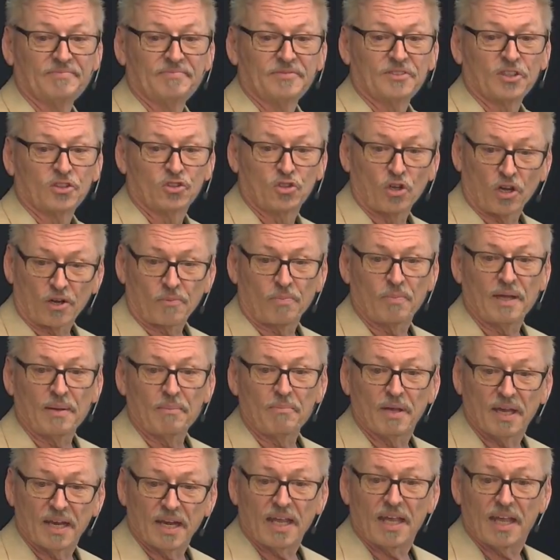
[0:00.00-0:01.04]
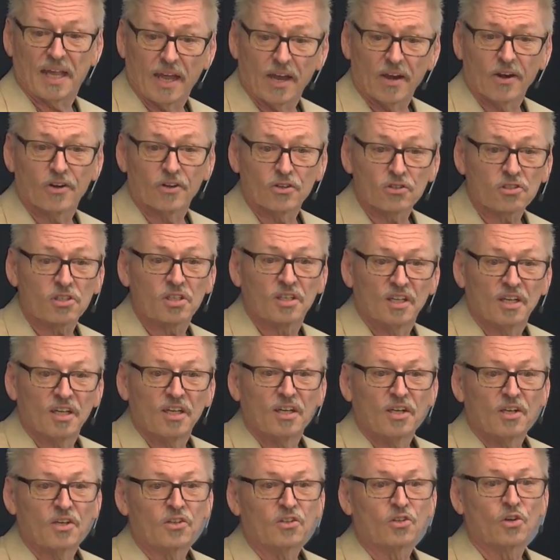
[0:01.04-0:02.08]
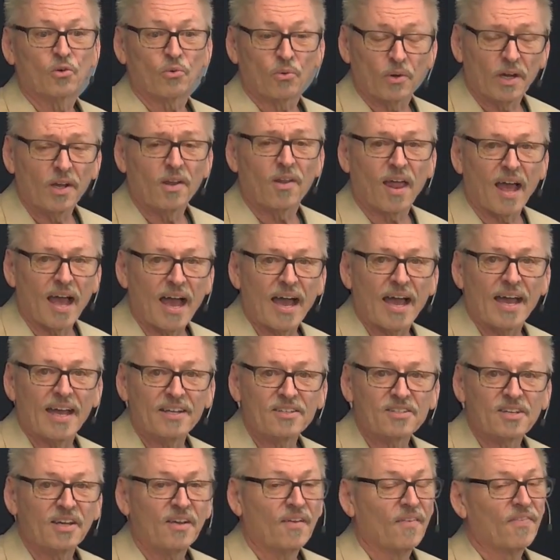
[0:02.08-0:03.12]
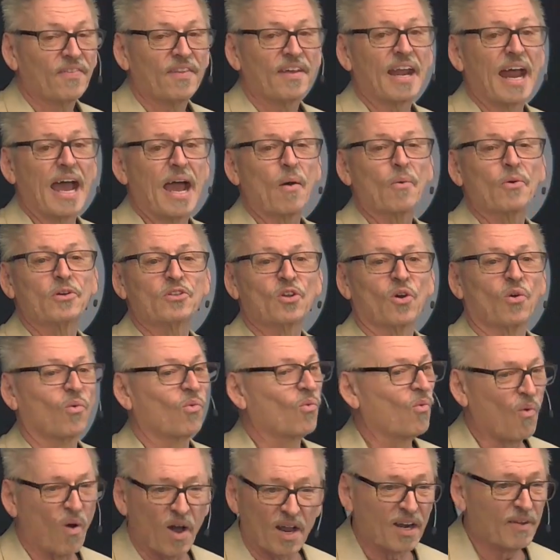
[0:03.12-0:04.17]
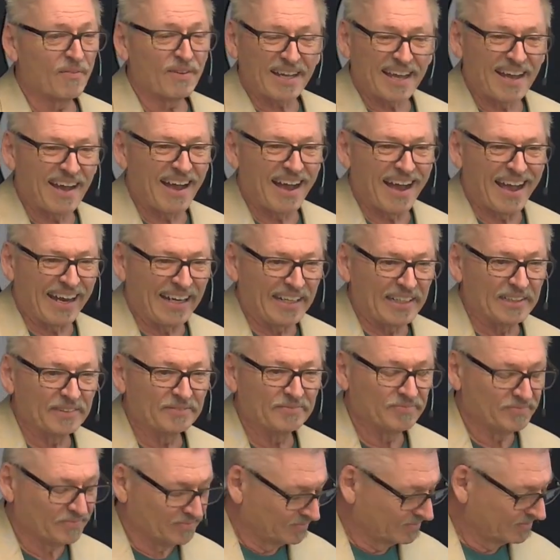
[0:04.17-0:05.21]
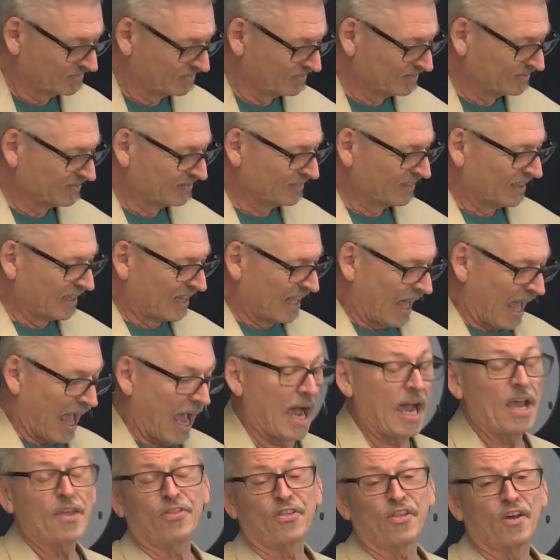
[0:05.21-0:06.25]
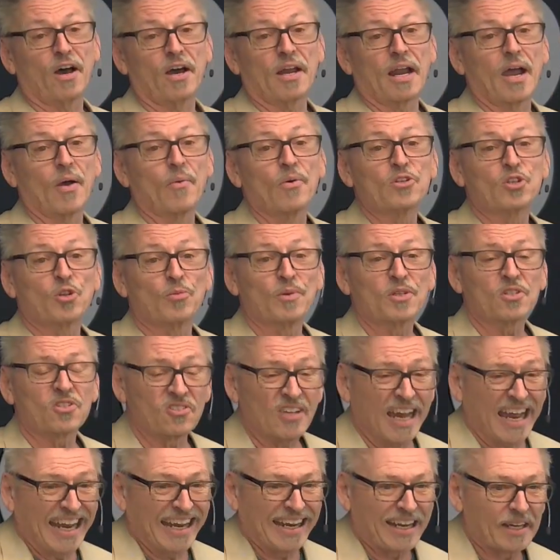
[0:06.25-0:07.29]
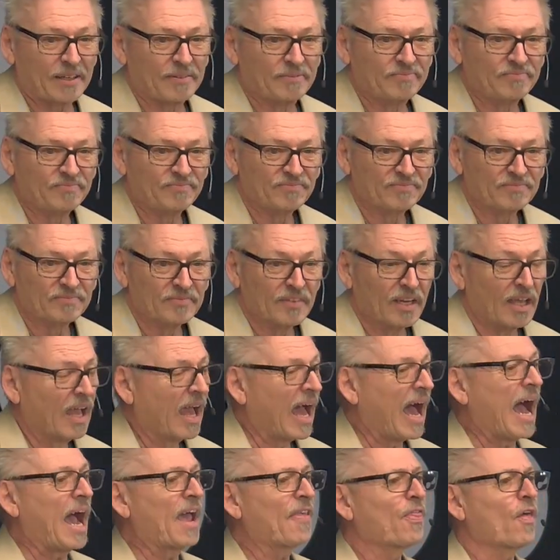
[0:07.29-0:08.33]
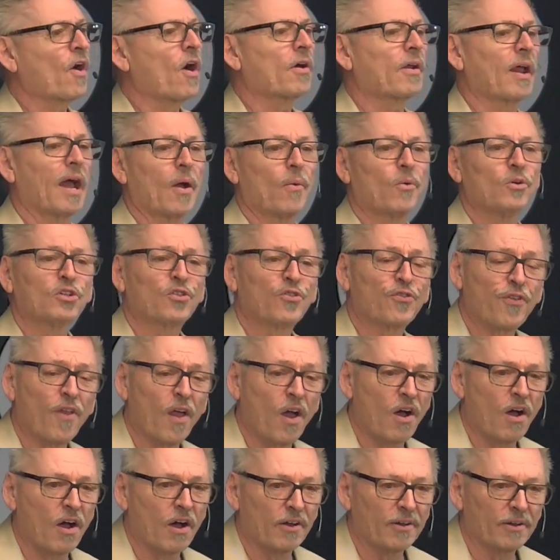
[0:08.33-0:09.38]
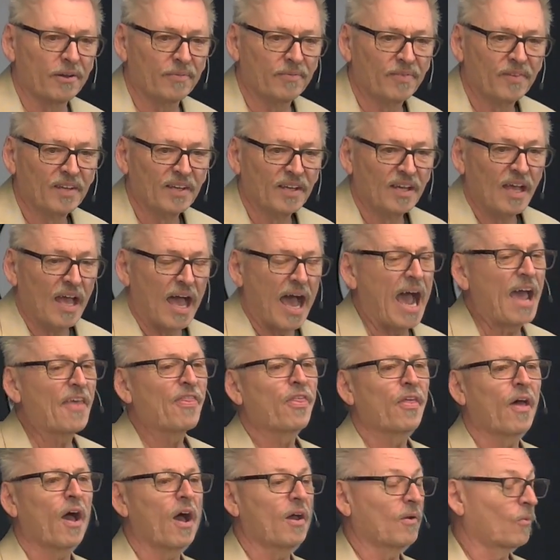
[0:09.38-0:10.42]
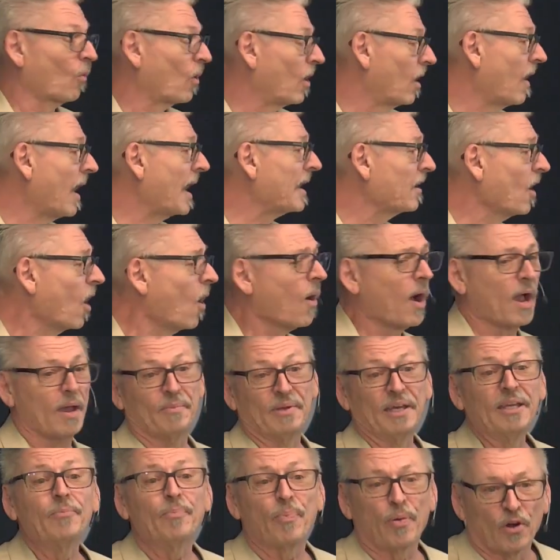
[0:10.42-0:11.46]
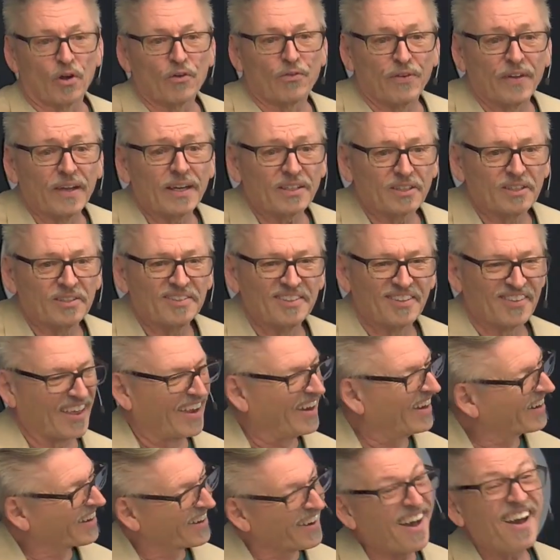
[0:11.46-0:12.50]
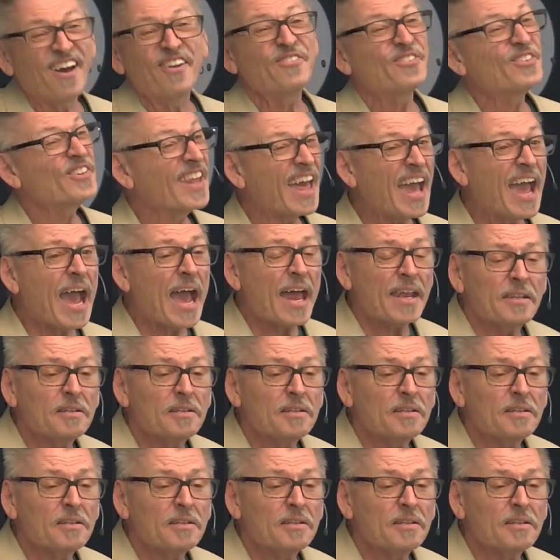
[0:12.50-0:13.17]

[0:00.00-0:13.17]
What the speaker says: Took me many years to realize that I was one of a kind. I thought I was a mistake. I thought I was flawed. I thought, well, I know I'm imperfect. Thank God for that.